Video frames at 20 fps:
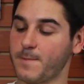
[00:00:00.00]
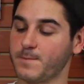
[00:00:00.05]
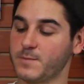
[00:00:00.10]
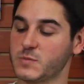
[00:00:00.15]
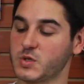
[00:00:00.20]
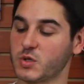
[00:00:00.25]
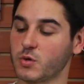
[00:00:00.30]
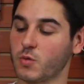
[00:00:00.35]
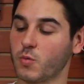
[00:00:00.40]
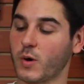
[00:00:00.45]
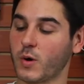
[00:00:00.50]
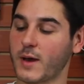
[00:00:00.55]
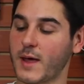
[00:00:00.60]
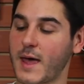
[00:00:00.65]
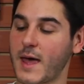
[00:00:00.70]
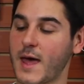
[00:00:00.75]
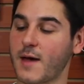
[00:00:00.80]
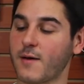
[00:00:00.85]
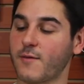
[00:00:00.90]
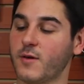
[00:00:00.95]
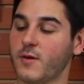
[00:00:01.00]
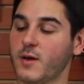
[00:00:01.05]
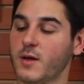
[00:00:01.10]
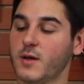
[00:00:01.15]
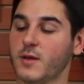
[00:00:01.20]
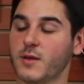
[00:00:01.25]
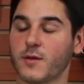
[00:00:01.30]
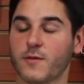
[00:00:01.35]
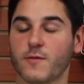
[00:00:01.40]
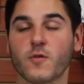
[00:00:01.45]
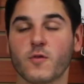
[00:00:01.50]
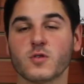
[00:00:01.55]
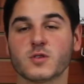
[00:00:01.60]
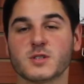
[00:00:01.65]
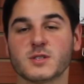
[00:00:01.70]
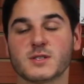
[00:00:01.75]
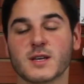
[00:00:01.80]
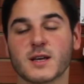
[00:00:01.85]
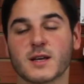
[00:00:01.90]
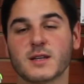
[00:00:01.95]
So you want to have the first
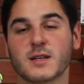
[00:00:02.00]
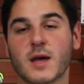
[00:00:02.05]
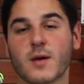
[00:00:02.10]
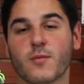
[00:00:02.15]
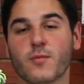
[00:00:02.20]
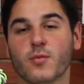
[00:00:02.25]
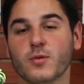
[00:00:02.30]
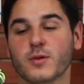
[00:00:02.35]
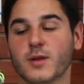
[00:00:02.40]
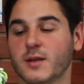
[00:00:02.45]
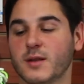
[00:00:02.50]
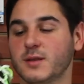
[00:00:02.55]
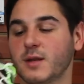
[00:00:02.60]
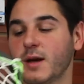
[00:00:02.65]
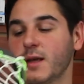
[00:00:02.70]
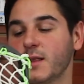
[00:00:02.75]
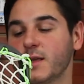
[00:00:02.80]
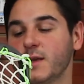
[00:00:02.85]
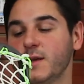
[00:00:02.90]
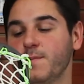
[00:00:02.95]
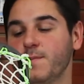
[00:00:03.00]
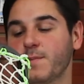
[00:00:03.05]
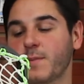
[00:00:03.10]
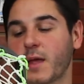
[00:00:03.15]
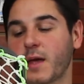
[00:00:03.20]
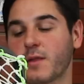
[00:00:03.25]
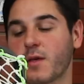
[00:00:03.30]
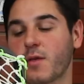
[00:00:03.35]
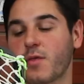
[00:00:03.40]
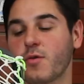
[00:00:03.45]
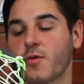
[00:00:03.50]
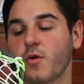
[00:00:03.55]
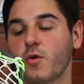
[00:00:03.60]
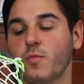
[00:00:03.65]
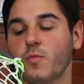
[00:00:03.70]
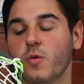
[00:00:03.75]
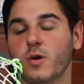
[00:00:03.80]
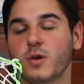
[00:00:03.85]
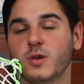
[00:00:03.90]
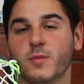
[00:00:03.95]
and second diamond pulled down tightly, and the
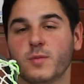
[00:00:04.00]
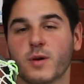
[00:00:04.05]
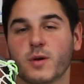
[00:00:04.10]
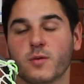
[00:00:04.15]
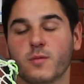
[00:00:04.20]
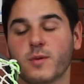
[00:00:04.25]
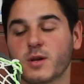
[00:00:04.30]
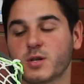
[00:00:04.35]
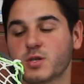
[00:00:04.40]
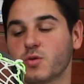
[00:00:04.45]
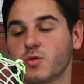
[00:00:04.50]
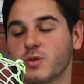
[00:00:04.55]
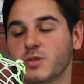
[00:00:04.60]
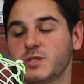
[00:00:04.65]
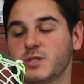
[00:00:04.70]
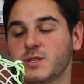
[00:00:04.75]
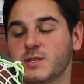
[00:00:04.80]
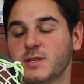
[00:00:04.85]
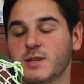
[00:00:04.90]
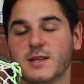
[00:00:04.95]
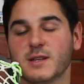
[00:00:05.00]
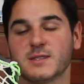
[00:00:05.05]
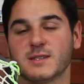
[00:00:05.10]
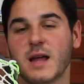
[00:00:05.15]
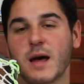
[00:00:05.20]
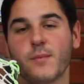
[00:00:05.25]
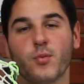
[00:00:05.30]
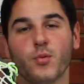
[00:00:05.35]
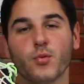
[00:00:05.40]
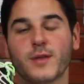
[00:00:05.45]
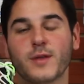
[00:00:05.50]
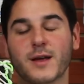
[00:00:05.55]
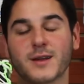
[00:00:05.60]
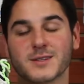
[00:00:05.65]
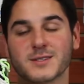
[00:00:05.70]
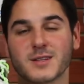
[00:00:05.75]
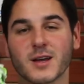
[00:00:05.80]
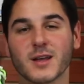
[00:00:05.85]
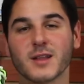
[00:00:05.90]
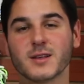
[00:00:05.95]
third one you may want to make sure it's not pulled down
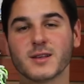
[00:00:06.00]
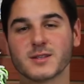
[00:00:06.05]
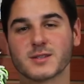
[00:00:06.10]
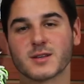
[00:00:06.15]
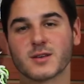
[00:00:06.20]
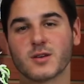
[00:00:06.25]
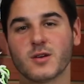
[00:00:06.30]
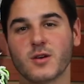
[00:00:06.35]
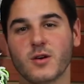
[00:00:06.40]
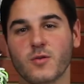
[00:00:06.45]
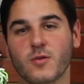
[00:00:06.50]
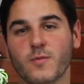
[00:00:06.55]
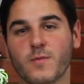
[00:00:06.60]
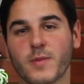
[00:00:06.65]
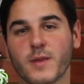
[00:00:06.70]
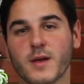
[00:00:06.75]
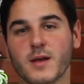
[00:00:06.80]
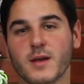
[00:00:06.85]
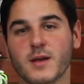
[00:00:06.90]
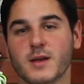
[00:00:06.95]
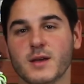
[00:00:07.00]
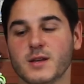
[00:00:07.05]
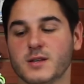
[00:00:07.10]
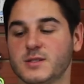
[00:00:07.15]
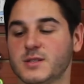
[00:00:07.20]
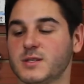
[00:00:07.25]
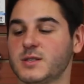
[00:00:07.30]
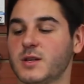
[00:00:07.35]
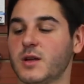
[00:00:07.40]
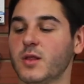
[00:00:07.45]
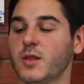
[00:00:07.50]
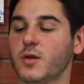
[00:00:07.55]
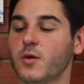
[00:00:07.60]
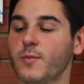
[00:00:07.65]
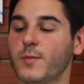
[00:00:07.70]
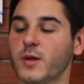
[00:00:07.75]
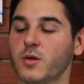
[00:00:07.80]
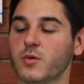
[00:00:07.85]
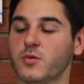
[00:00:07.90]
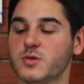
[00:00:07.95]
as tightly as it can go. It's just a
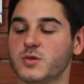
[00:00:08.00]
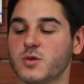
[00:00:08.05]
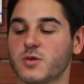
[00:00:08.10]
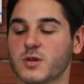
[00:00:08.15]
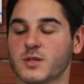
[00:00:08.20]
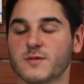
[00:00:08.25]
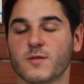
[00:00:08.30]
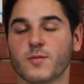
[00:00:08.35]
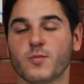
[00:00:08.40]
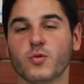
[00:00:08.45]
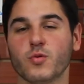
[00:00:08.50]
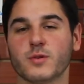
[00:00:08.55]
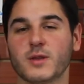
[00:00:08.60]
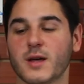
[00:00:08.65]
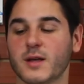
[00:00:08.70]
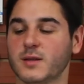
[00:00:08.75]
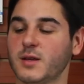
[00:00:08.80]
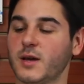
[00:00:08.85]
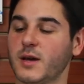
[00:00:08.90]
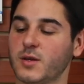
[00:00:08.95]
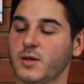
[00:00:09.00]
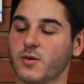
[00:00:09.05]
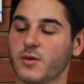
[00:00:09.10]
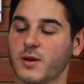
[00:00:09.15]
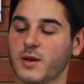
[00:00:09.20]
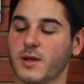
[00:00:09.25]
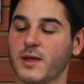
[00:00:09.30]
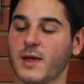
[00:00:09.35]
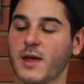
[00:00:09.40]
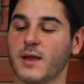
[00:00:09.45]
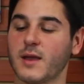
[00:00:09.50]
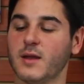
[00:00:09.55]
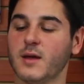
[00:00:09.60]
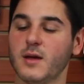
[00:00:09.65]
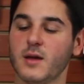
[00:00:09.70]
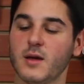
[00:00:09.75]
little bit looser, because if you pull it down tight, you're going to get